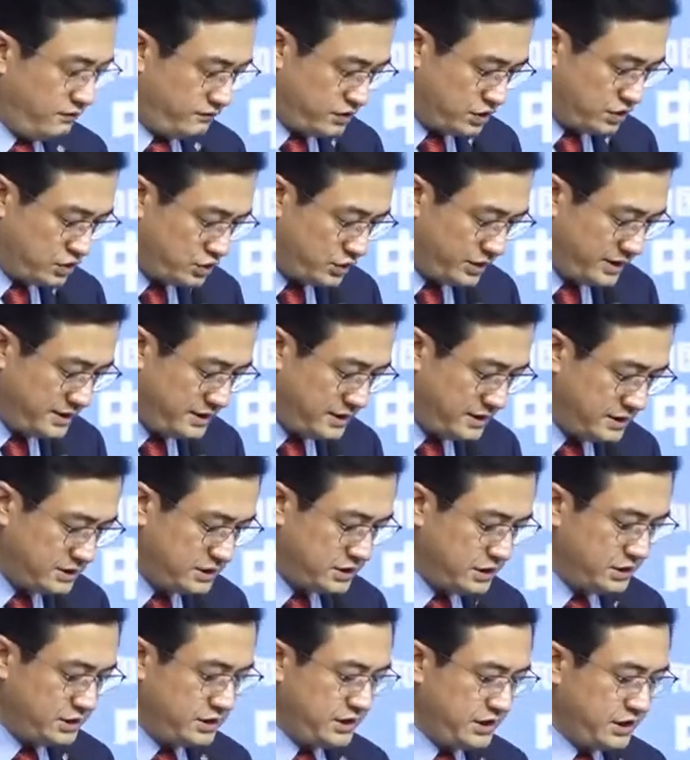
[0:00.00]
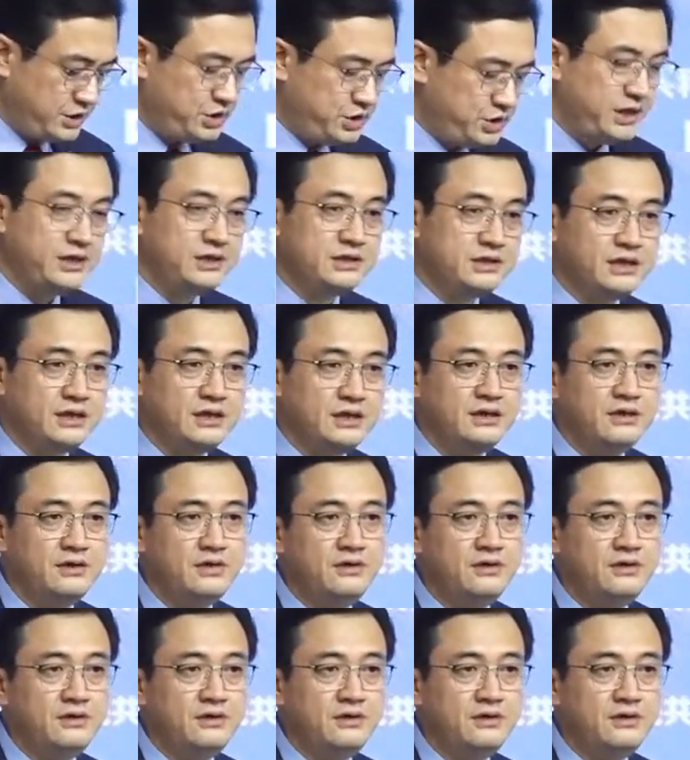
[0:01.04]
the 2030 Agenda